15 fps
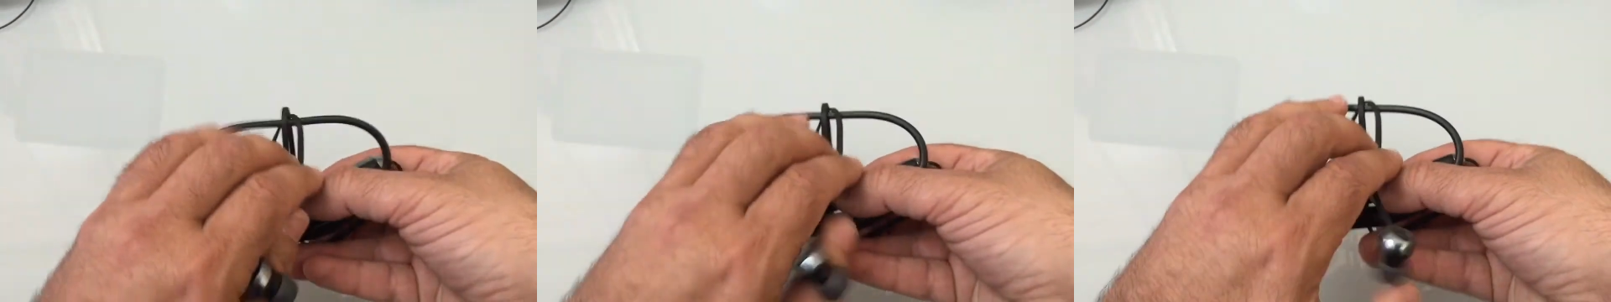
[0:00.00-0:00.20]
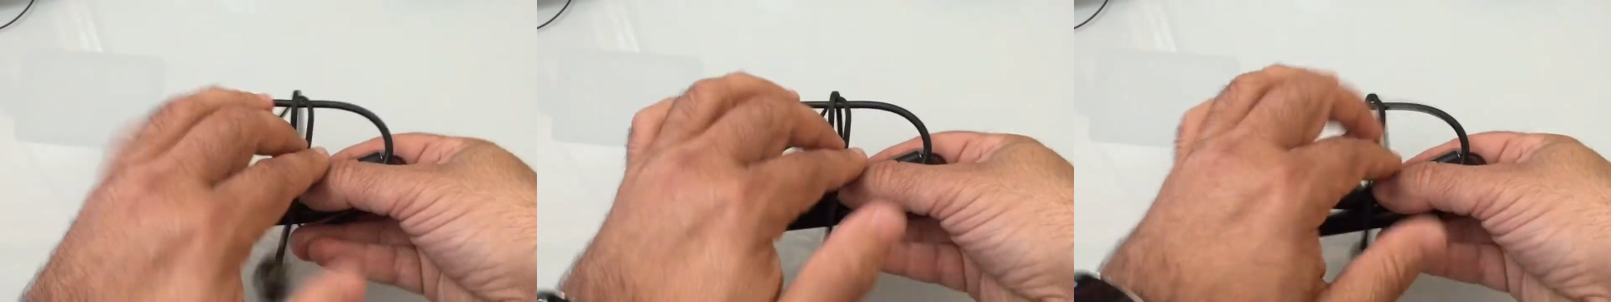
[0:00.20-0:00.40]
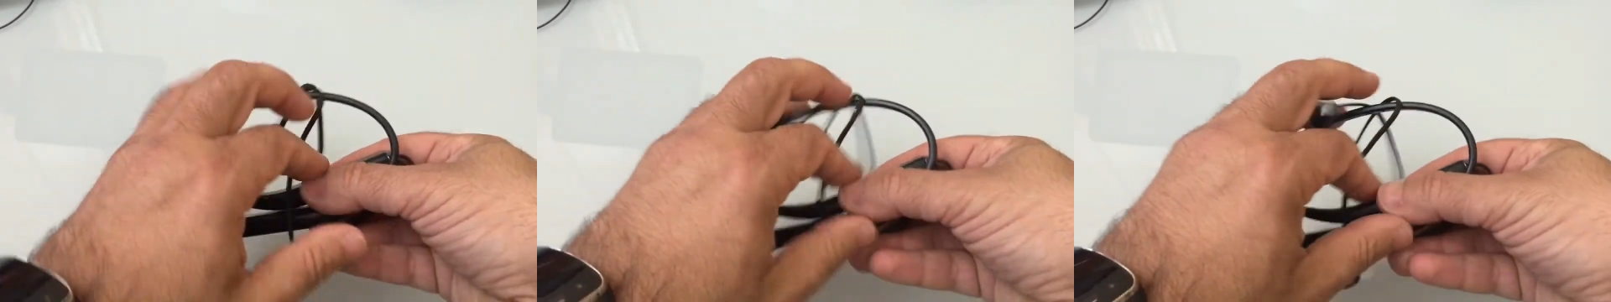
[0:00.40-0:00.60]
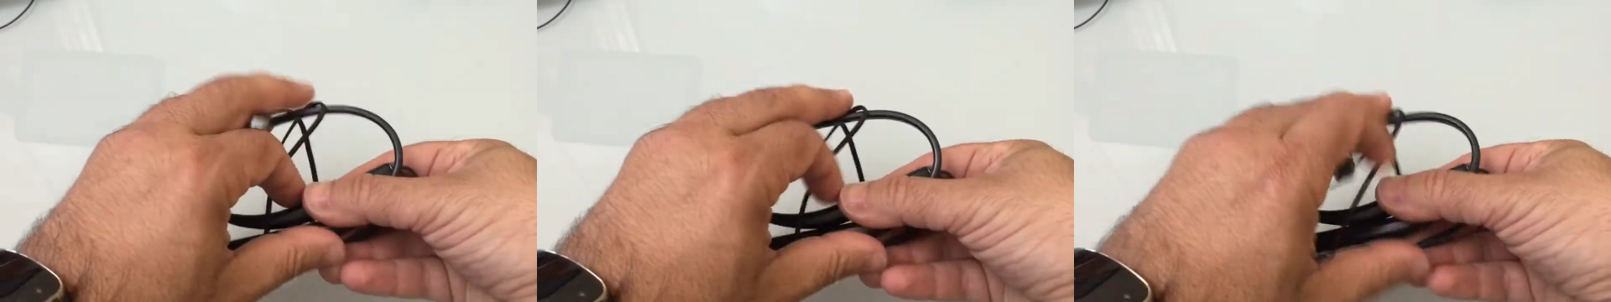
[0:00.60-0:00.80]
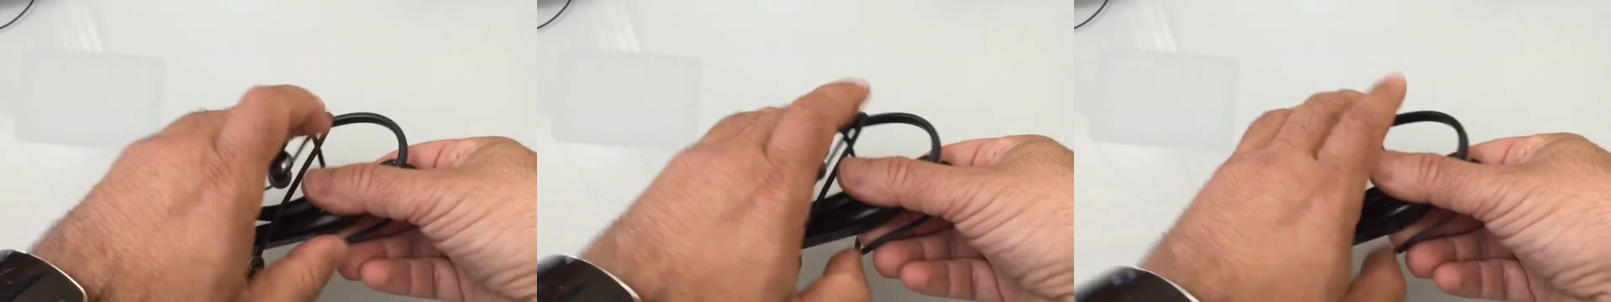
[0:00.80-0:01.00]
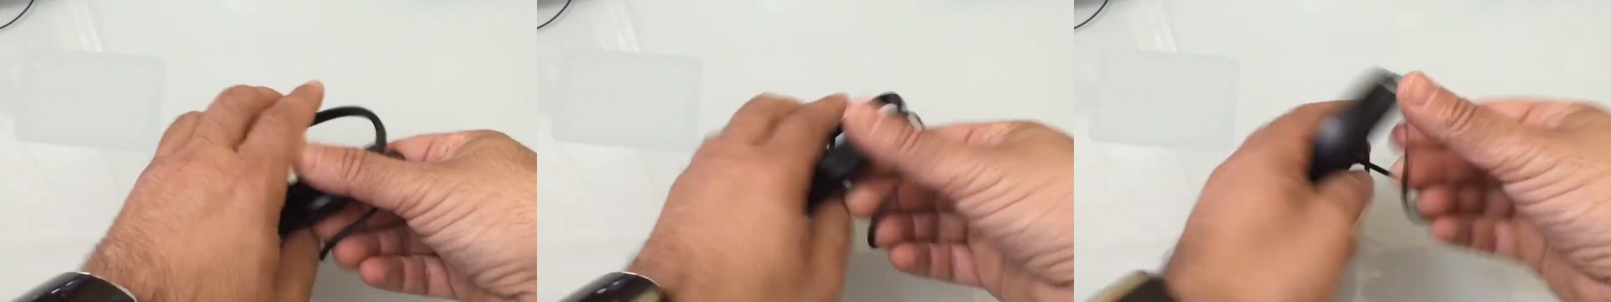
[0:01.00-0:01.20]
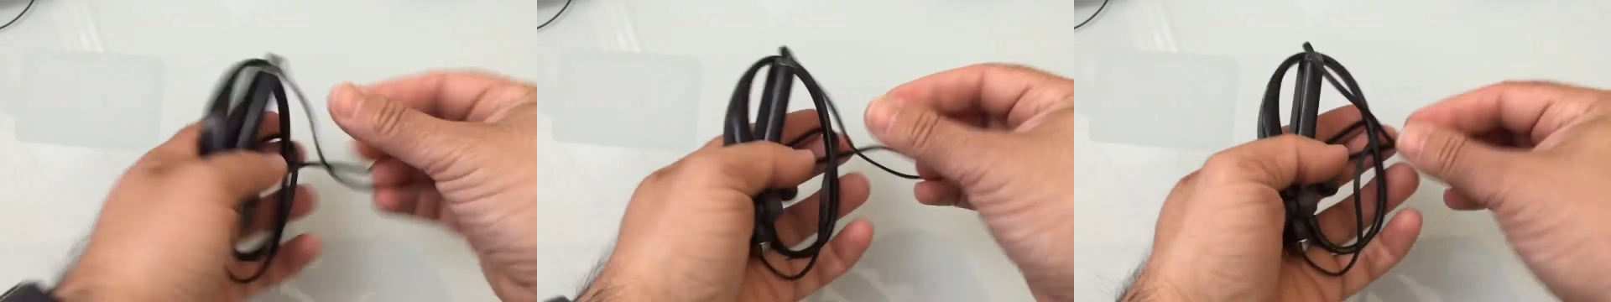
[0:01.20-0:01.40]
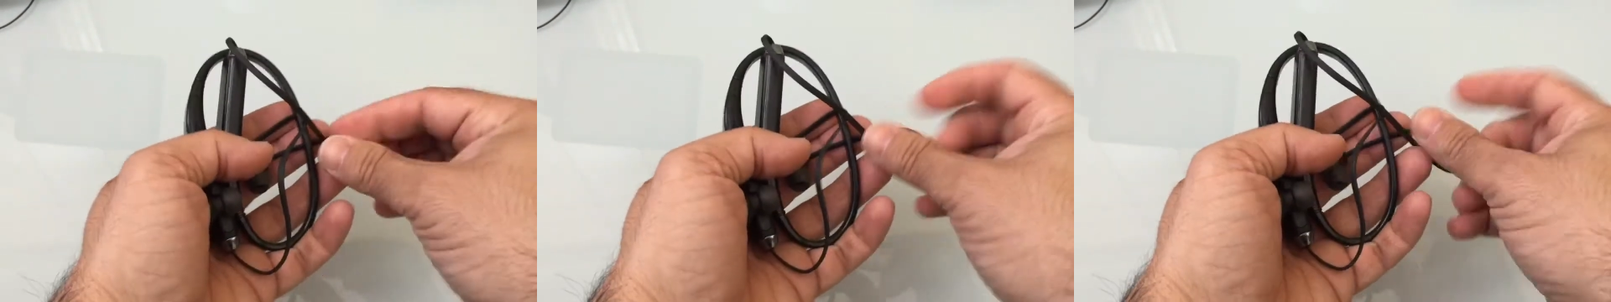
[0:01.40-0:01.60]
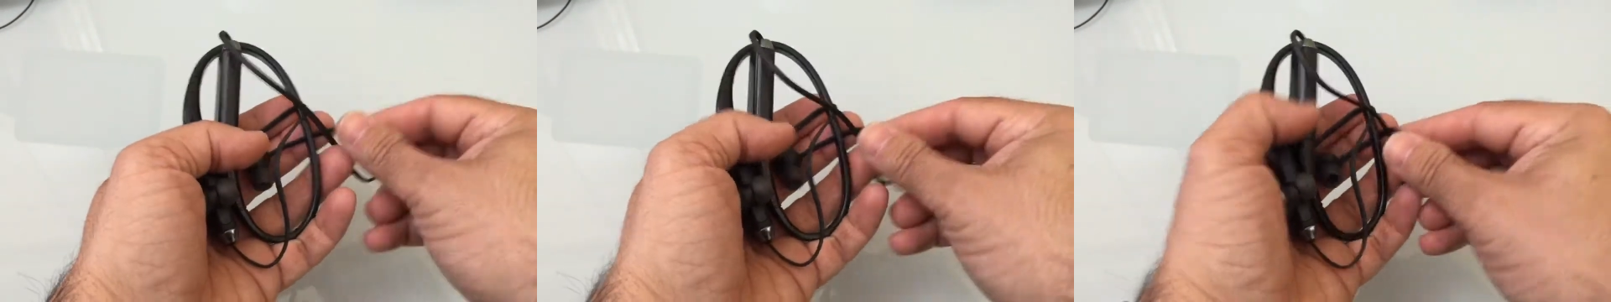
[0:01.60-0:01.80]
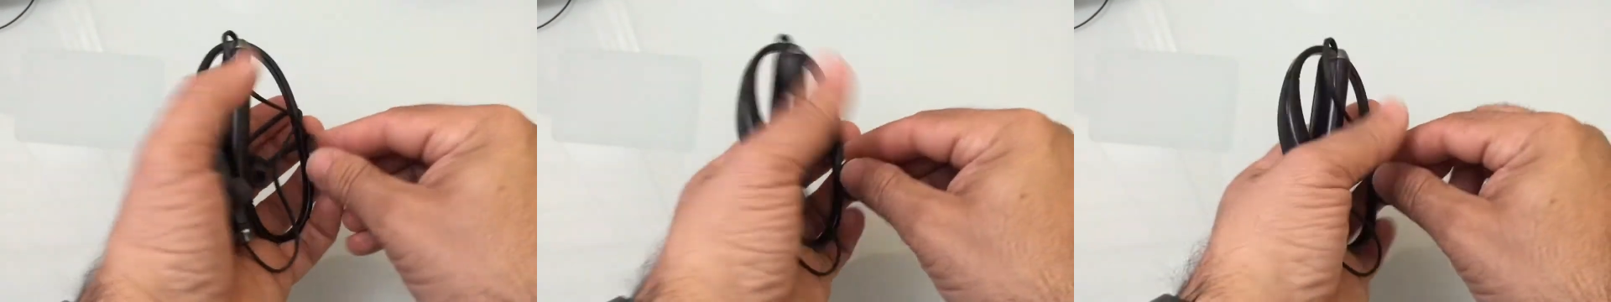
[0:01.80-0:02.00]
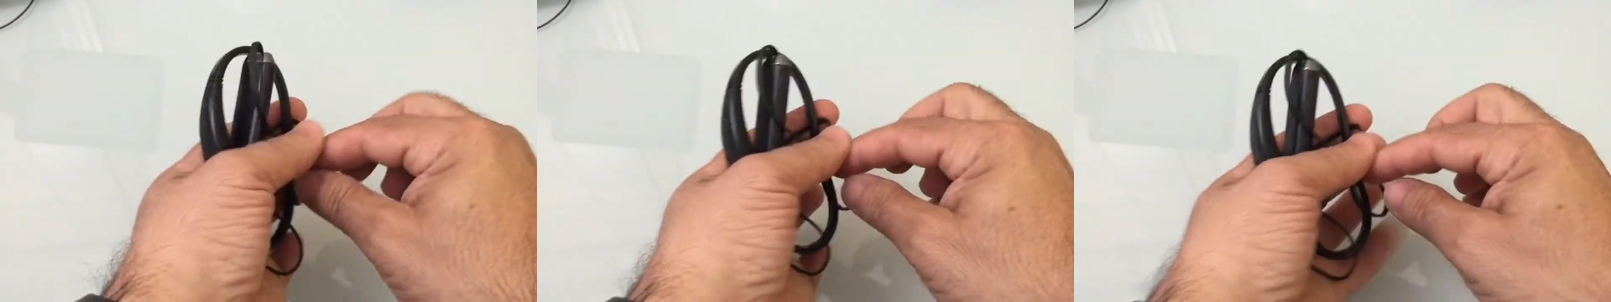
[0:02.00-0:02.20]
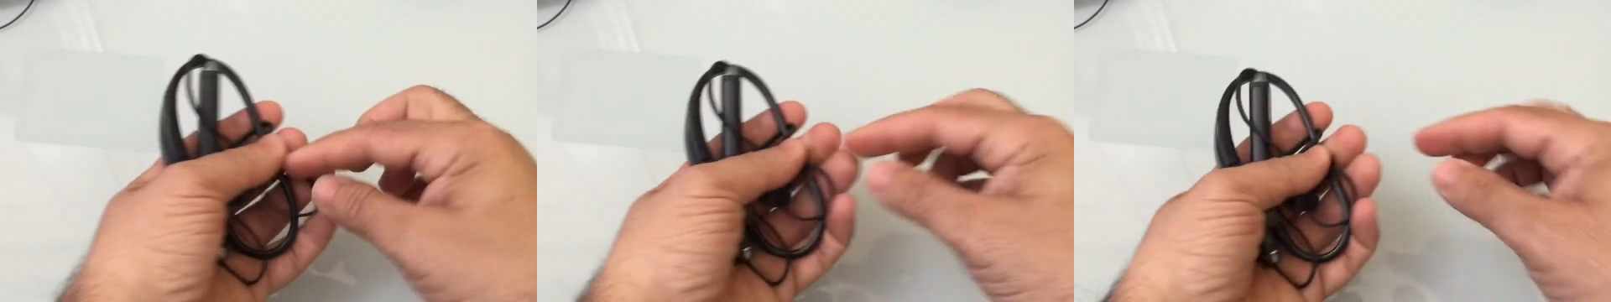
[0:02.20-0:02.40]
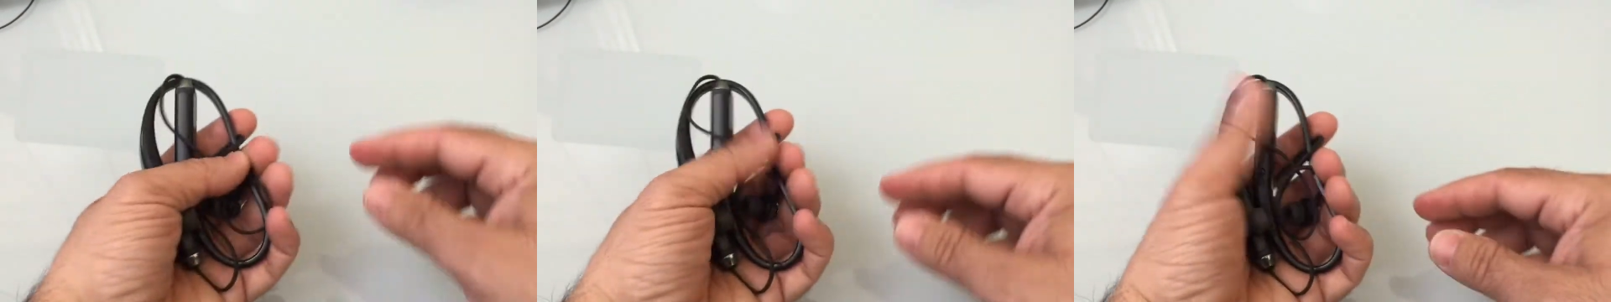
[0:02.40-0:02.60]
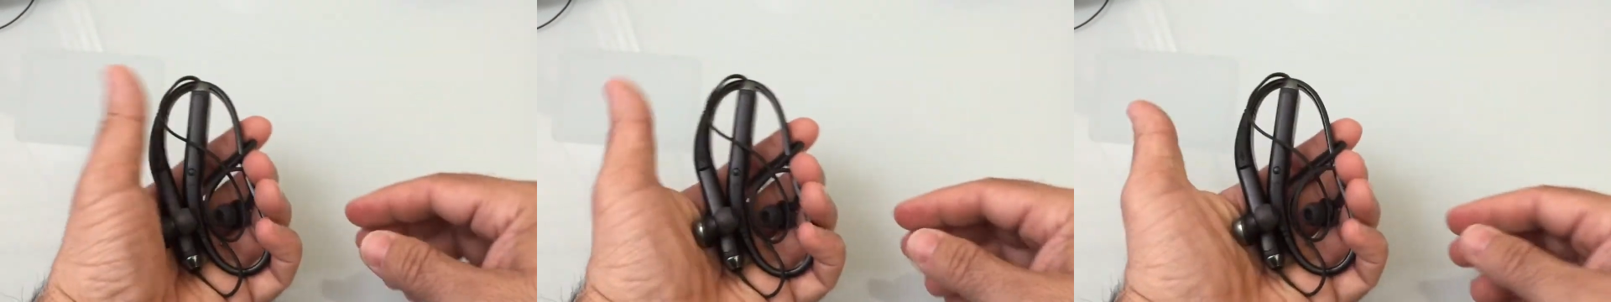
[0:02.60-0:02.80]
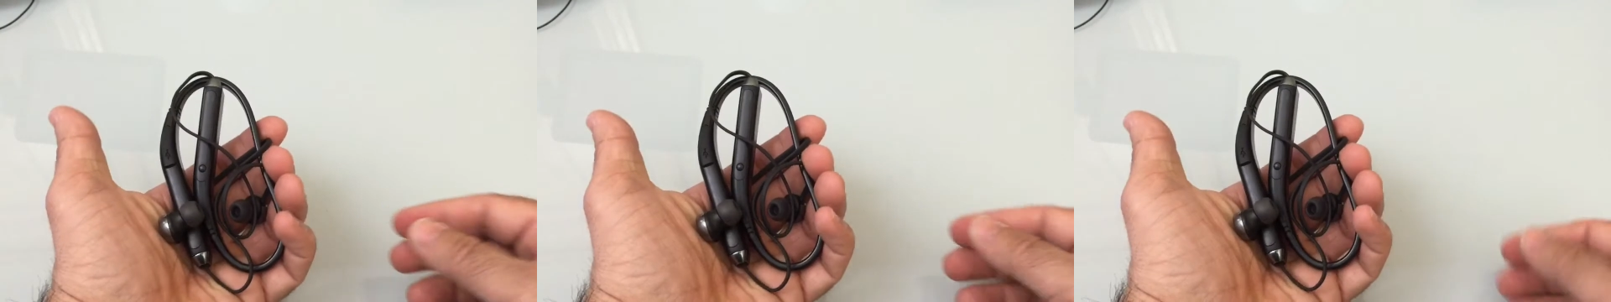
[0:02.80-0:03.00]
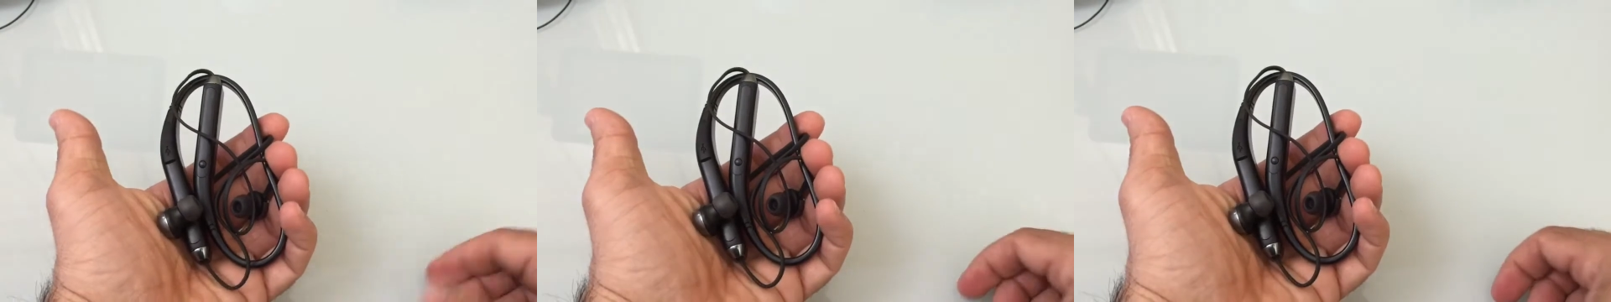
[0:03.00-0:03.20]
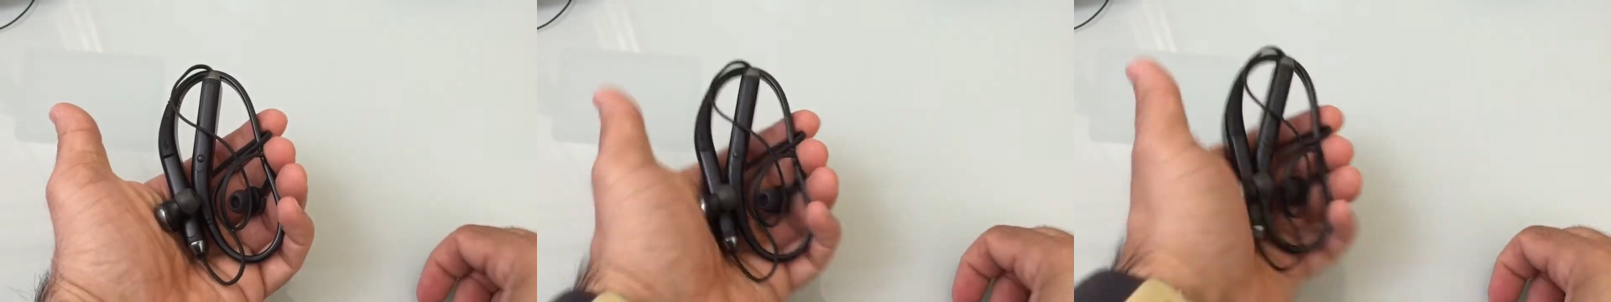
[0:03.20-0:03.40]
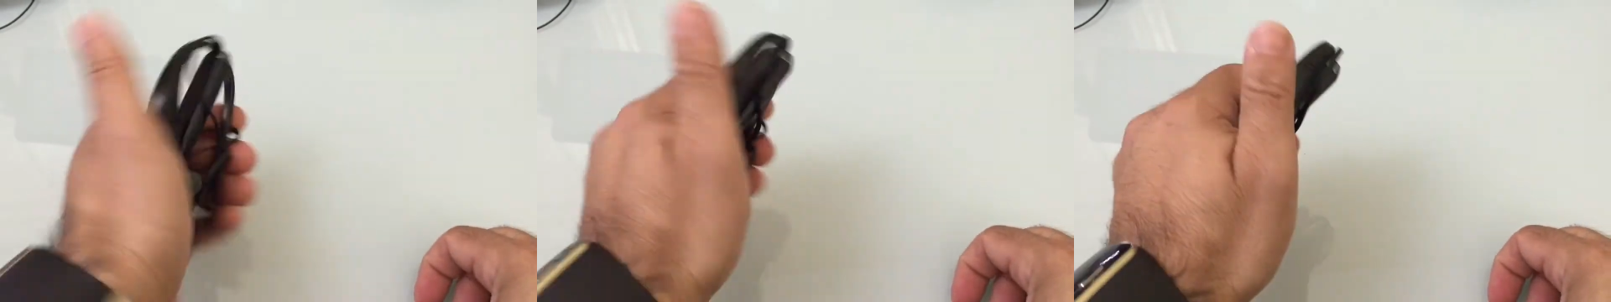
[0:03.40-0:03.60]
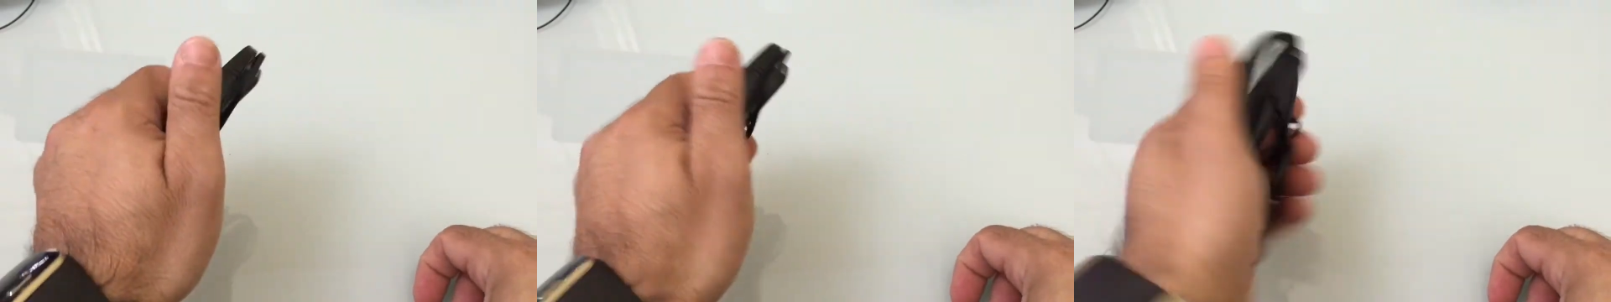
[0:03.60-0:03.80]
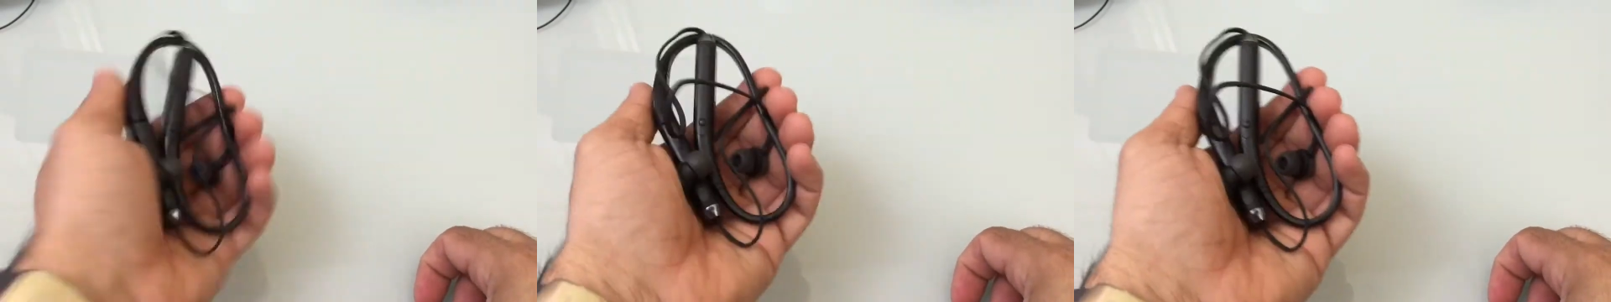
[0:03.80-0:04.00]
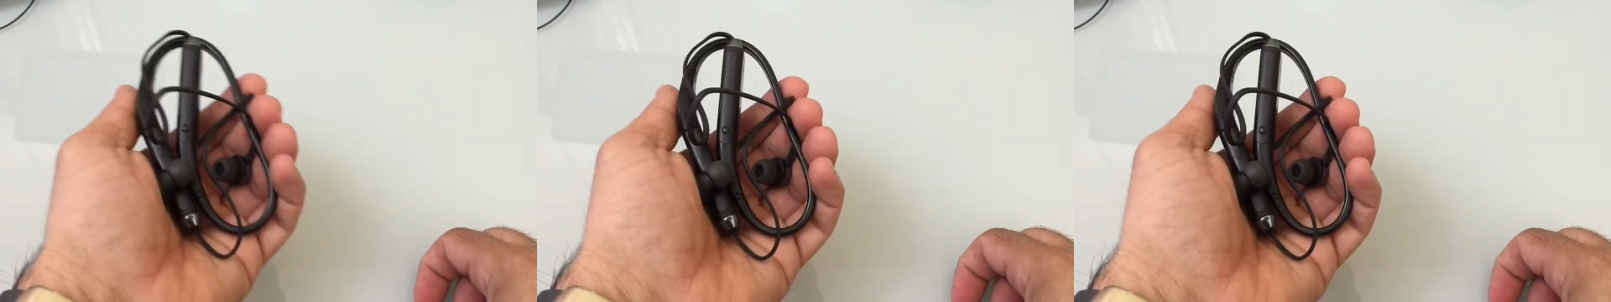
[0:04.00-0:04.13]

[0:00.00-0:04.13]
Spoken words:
(no speaker visible)